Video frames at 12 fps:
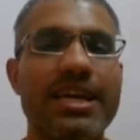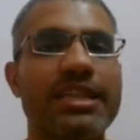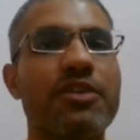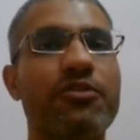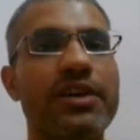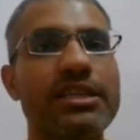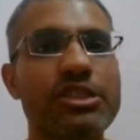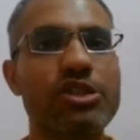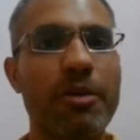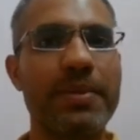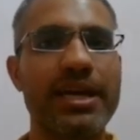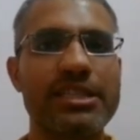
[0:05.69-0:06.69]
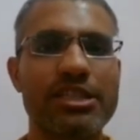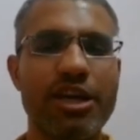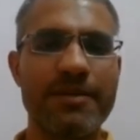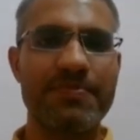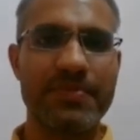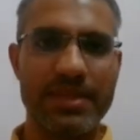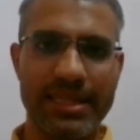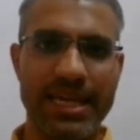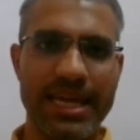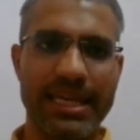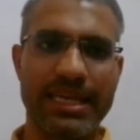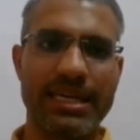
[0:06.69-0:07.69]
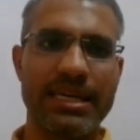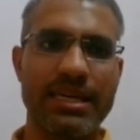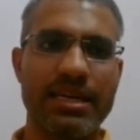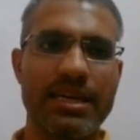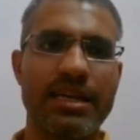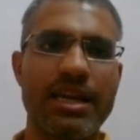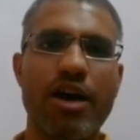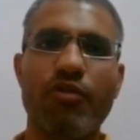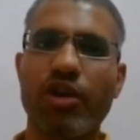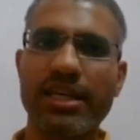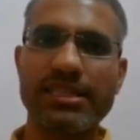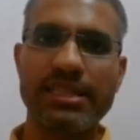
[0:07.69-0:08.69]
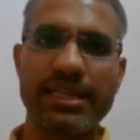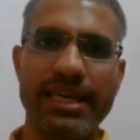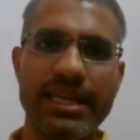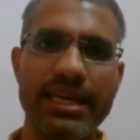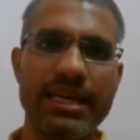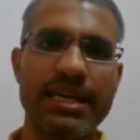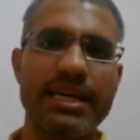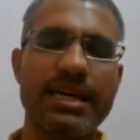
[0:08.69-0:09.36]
The first topic is your theory. Now what is a theory?